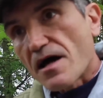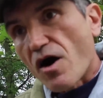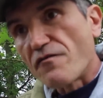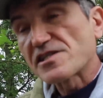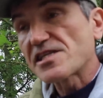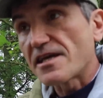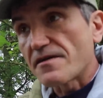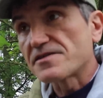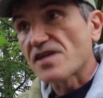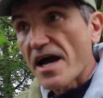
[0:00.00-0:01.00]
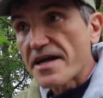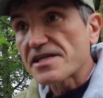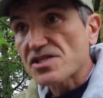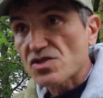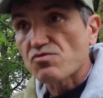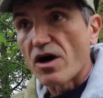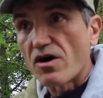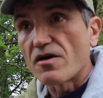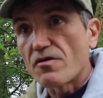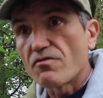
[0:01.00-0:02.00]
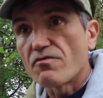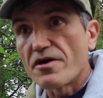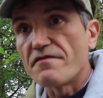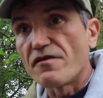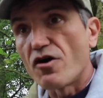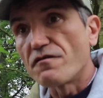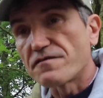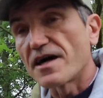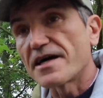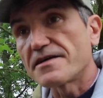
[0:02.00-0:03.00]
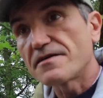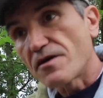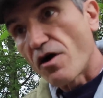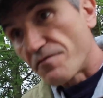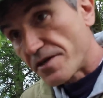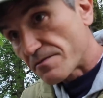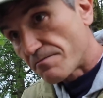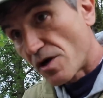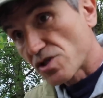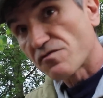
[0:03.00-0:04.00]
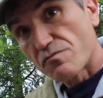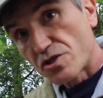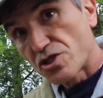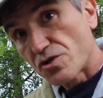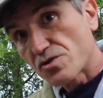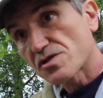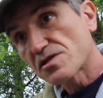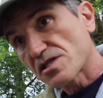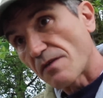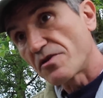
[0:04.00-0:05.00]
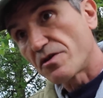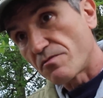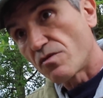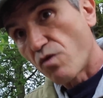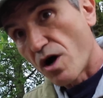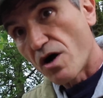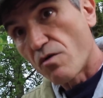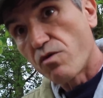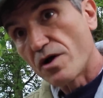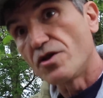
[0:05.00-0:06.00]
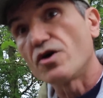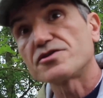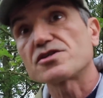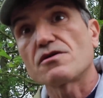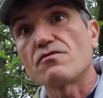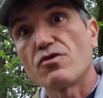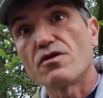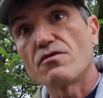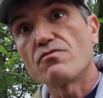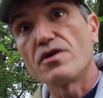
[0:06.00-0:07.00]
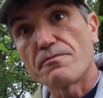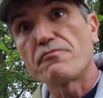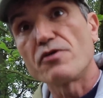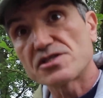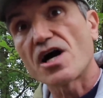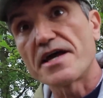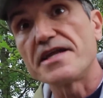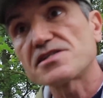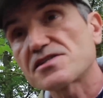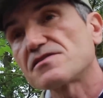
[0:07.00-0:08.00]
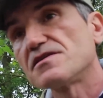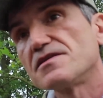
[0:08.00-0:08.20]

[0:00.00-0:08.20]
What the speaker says: obviously the Zionists as well were involved. Like most of them were Jews. Some of them were not were Zionists,